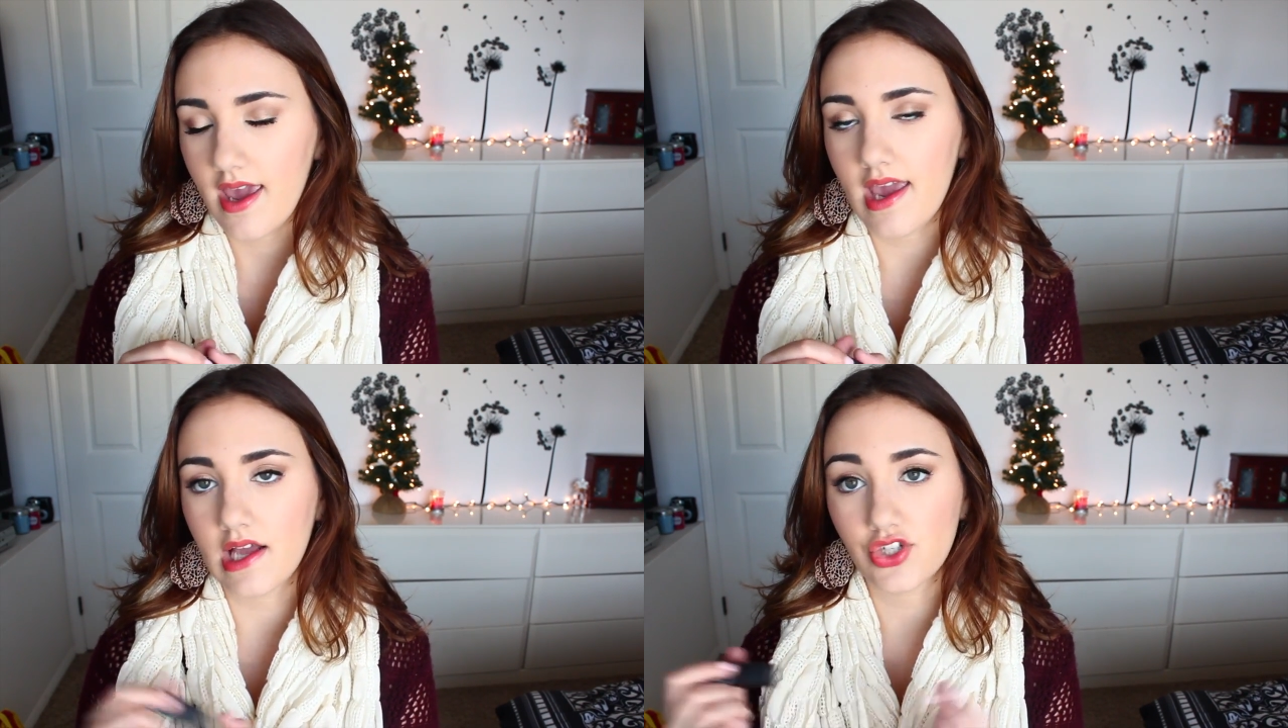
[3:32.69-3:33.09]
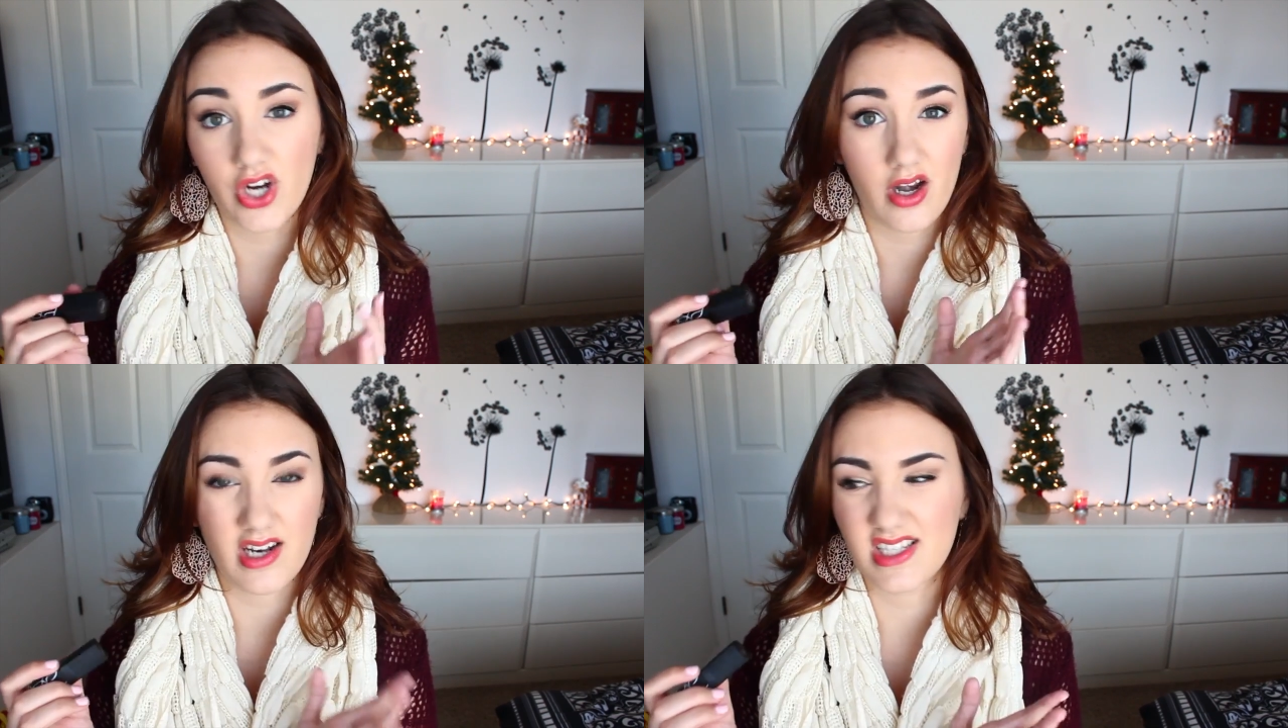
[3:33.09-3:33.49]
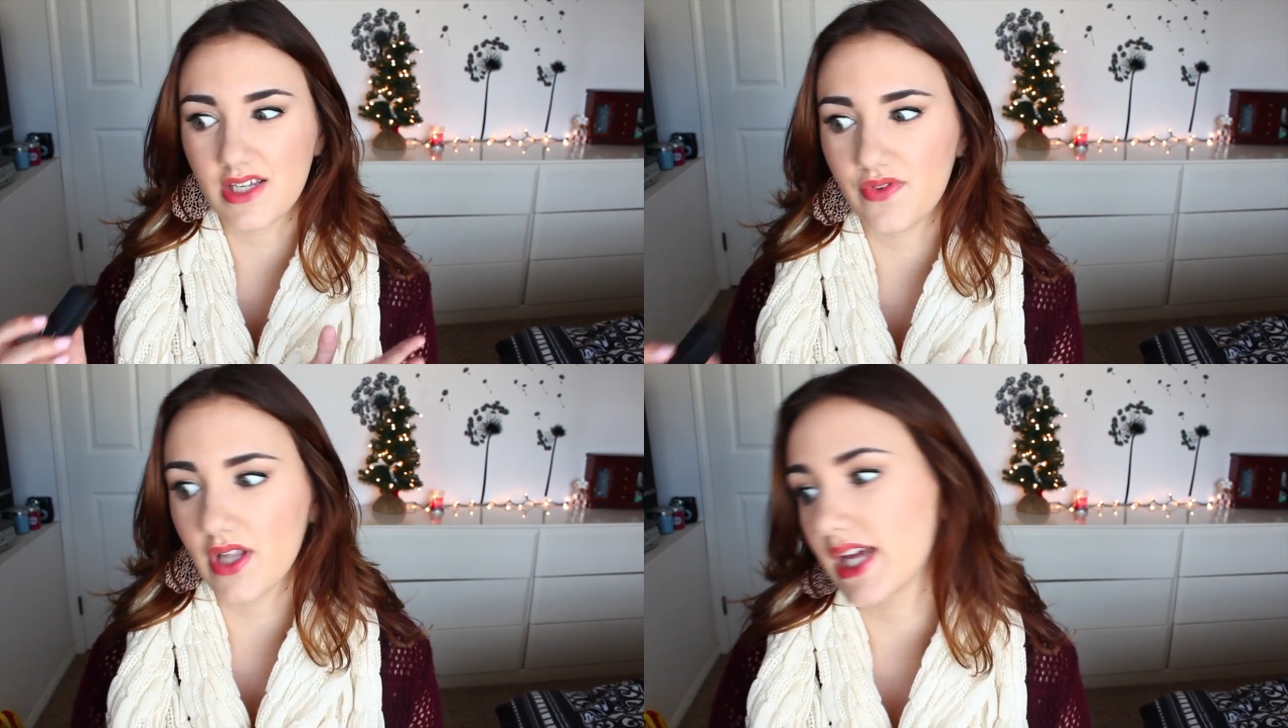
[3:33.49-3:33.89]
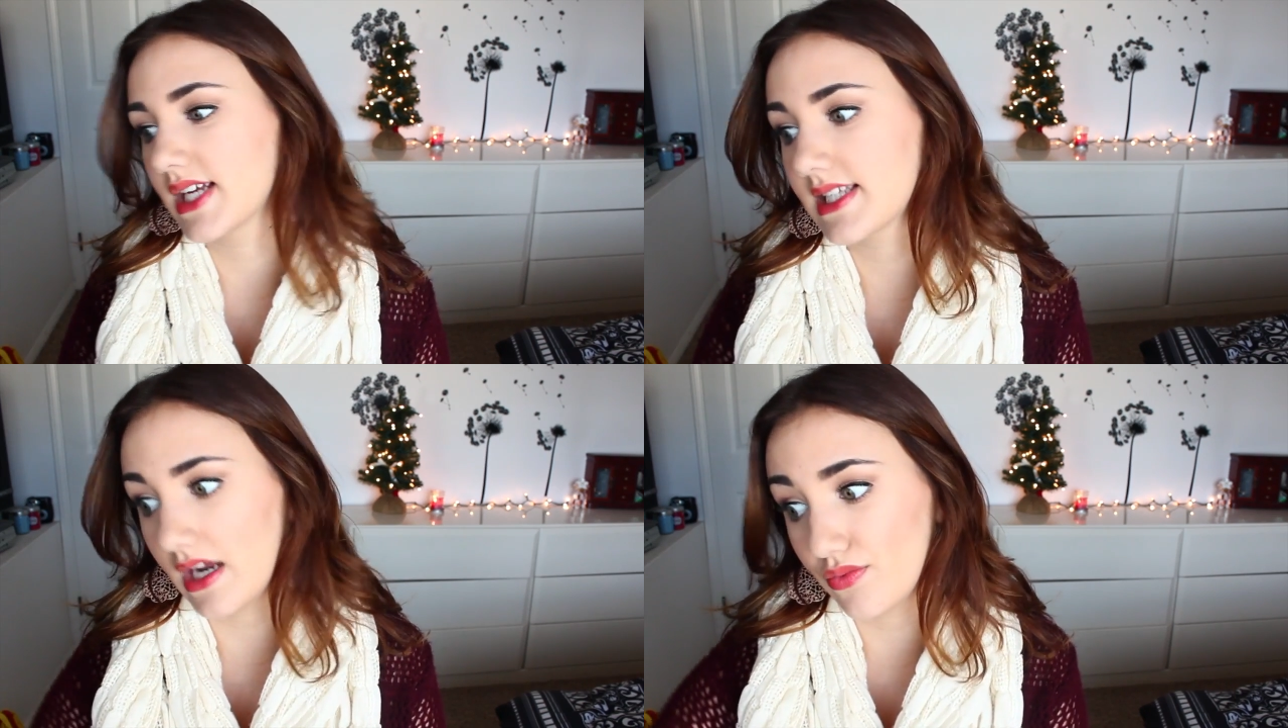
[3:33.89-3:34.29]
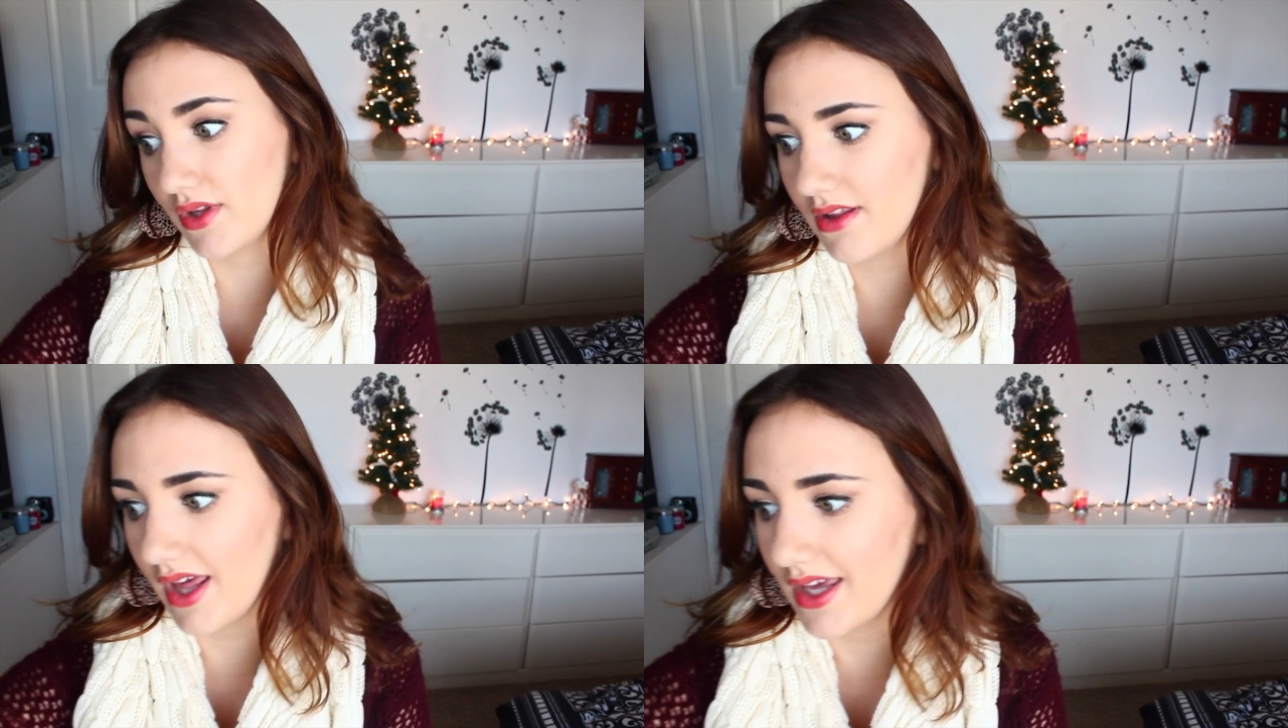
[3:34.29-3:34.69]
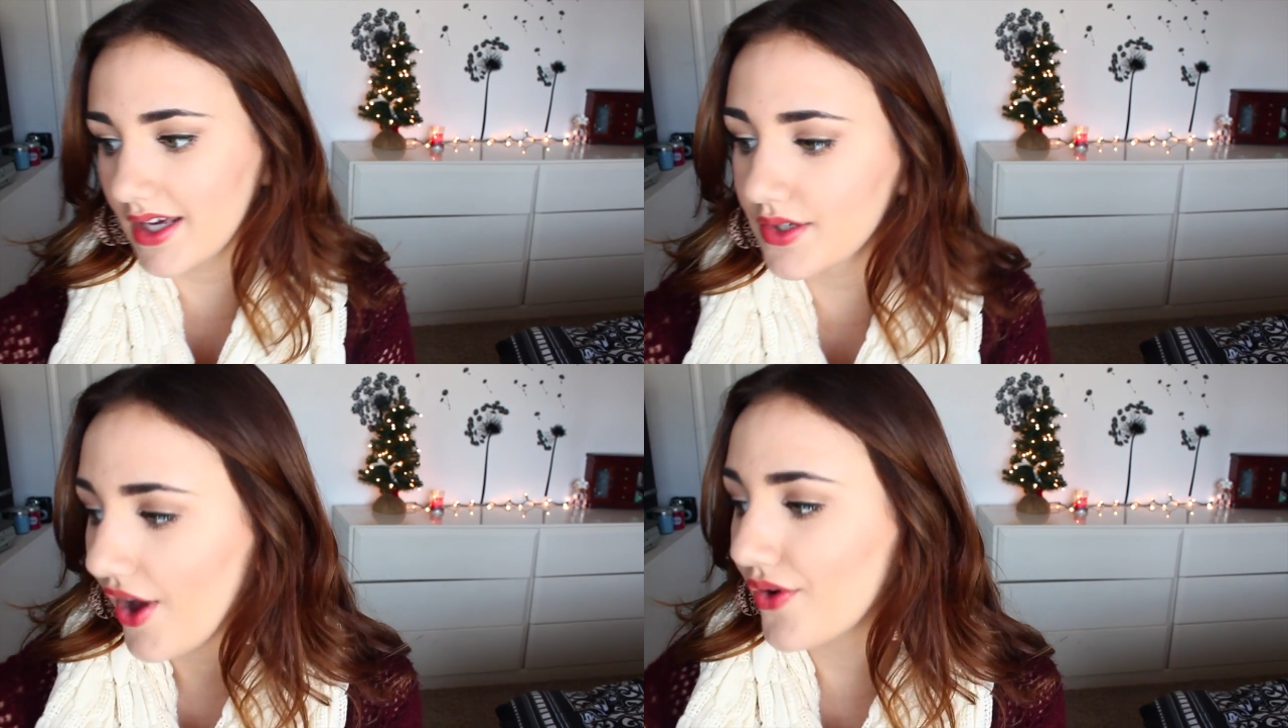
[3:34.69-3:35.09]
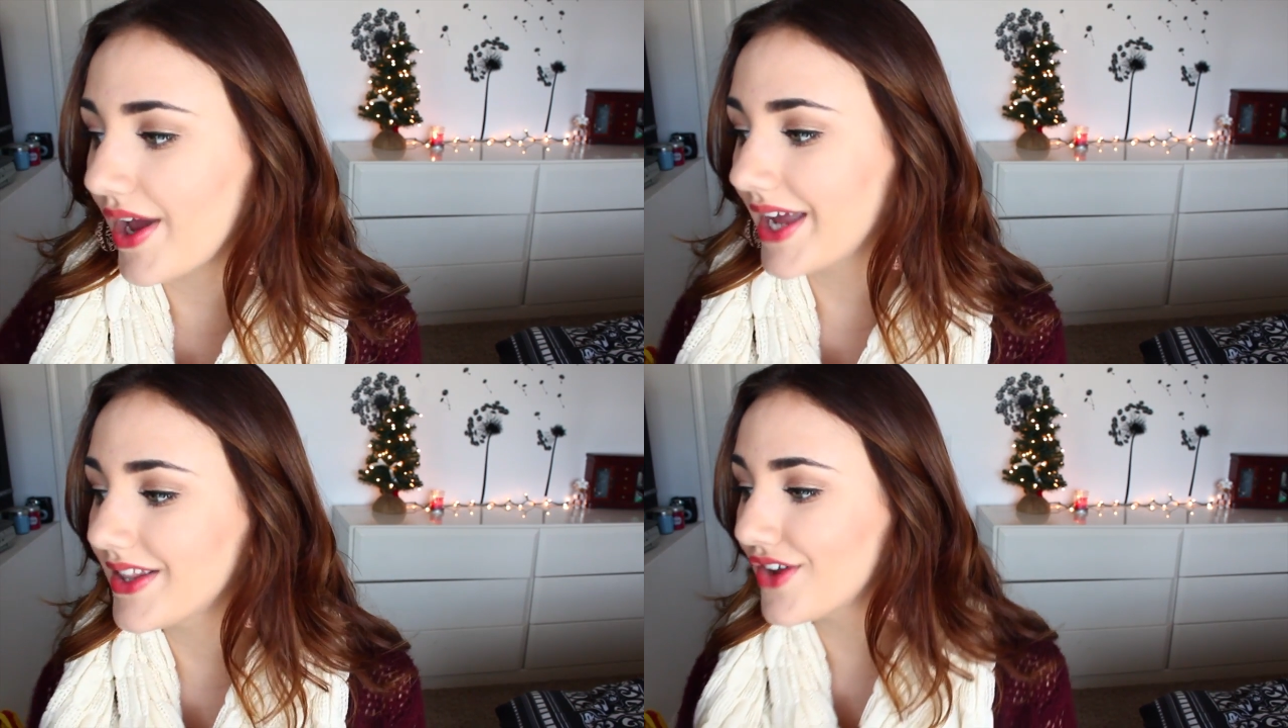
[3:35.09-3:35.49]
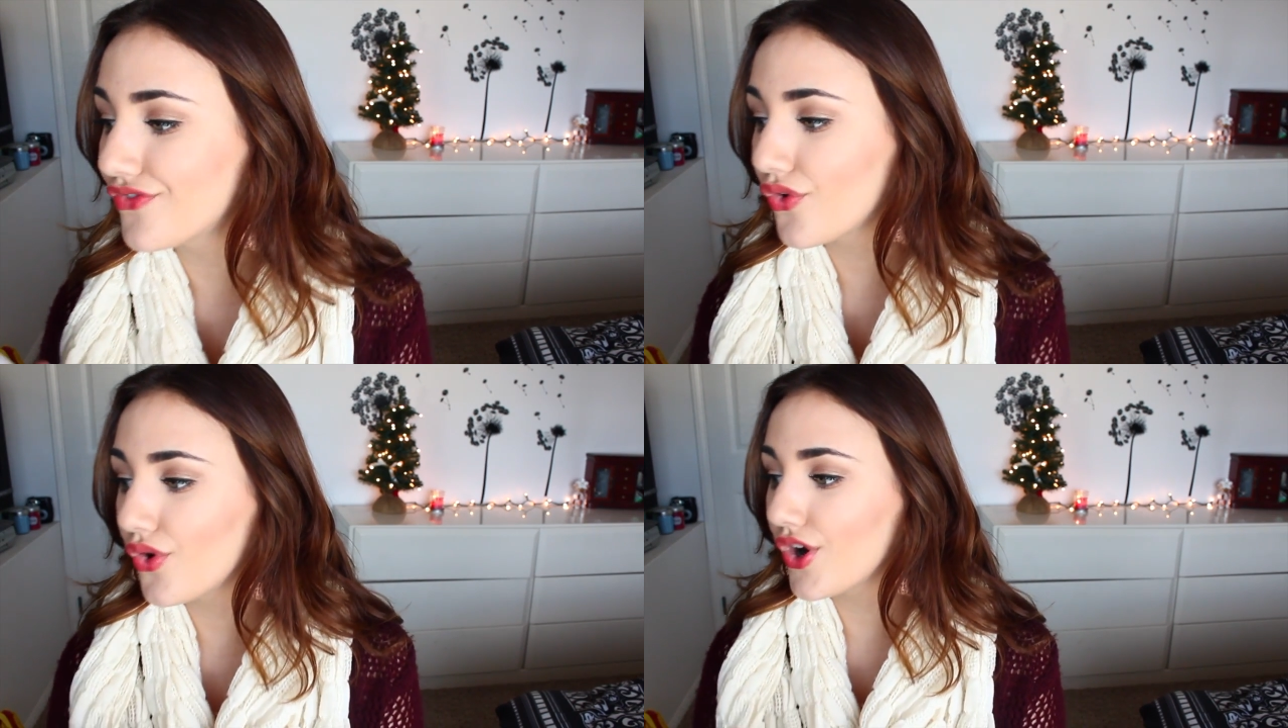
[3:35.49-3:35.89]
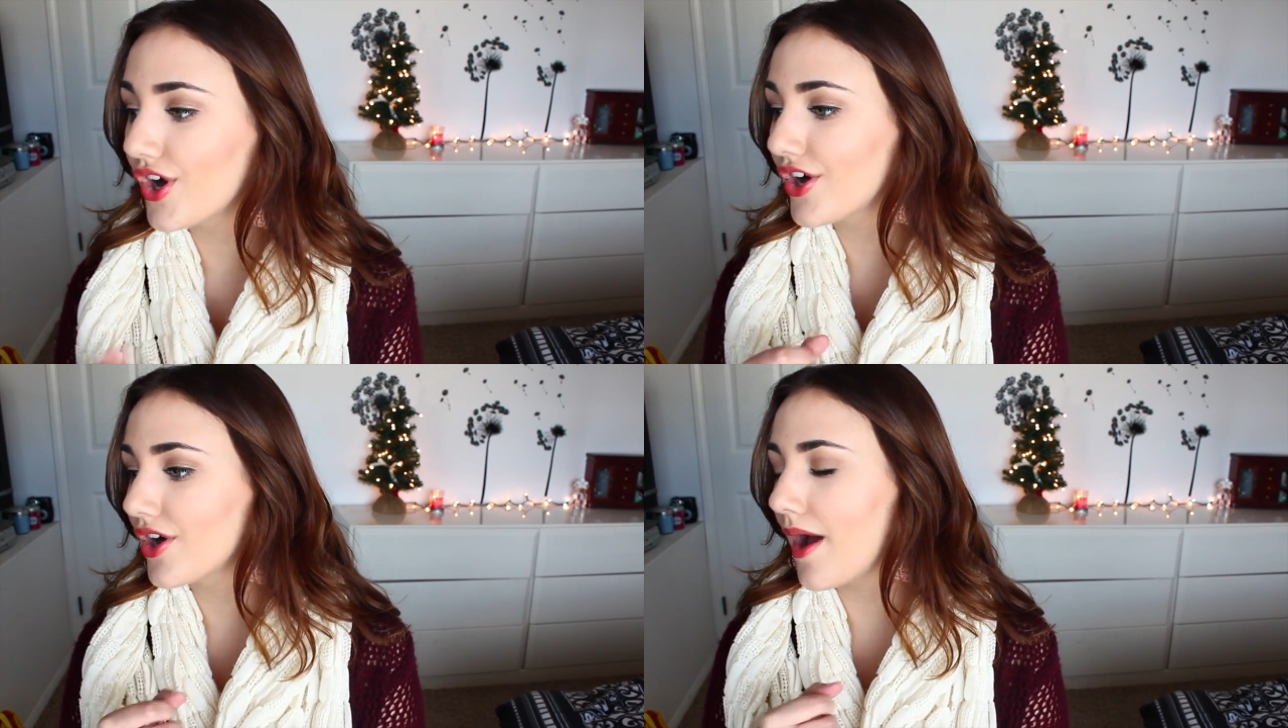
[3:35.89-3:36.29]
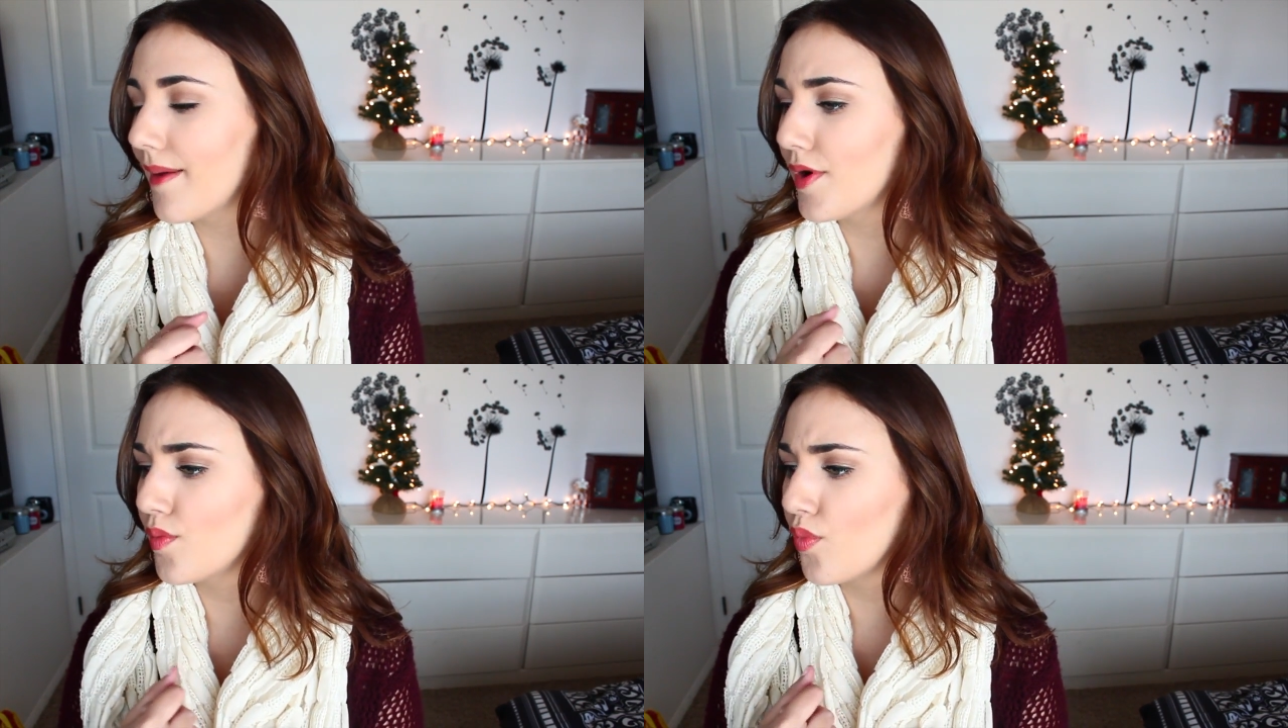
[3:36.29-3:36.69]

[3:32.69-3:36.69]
and try it on see if you like because I really like it. Okay, and then for um,